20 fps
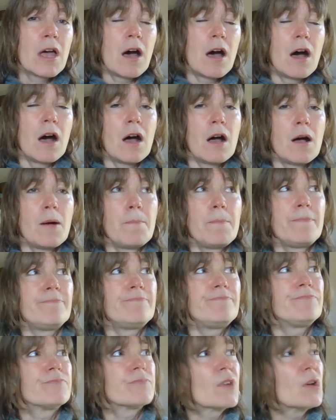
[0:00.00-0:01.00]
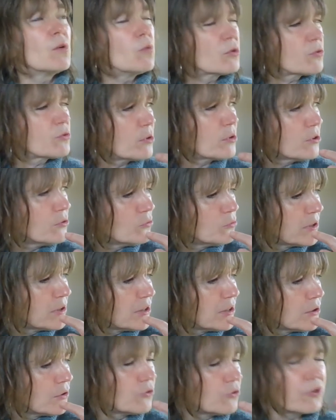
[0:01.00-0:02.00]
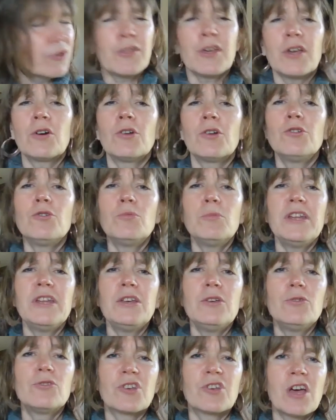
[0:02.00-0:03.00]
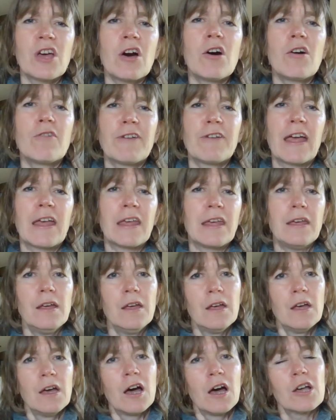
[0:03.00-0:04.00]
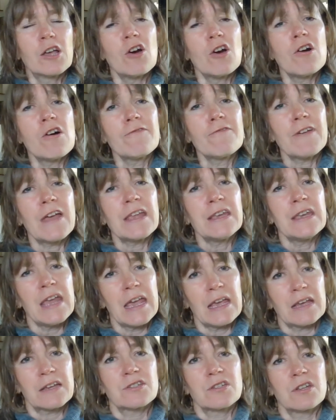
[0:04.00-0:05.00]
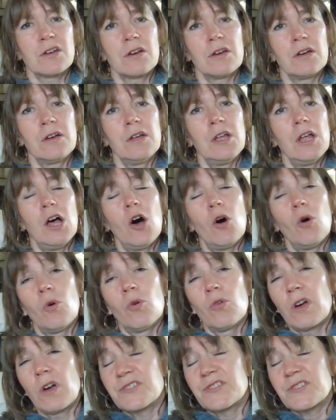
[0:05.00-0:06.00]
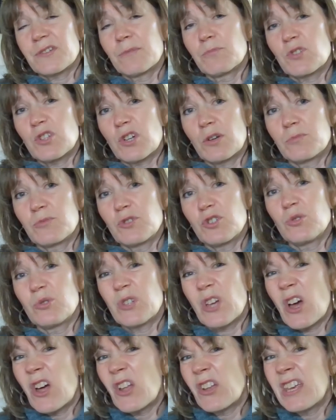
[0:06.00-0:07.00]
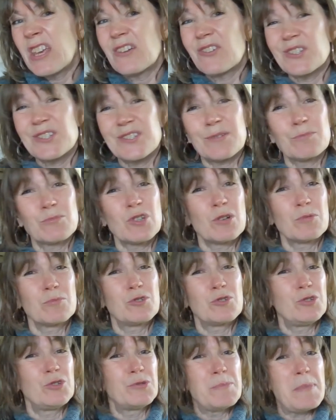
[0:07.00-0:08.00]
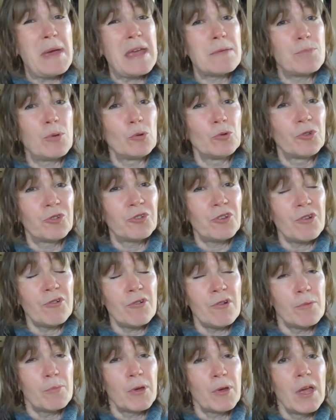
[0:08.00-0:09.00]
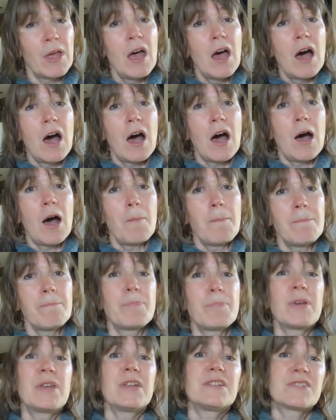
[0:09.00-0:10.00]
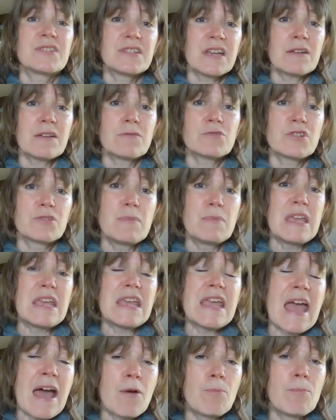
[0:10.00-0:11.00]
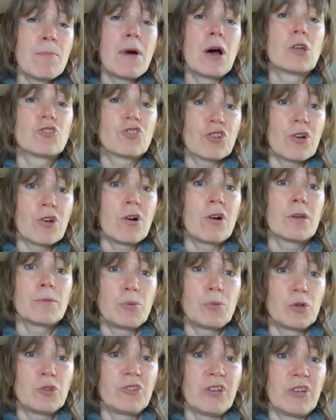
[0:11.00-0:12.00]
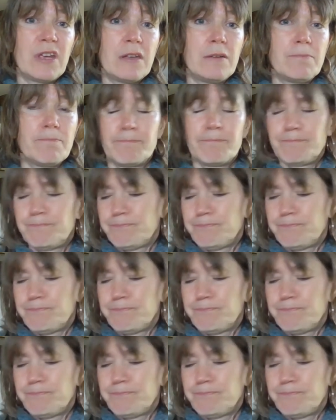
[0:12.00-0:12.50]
what do I normally use? I think I normally use agave nectar, or I sometimes use honey, I sometimes use maple syrup, but it's down to me how much I put in.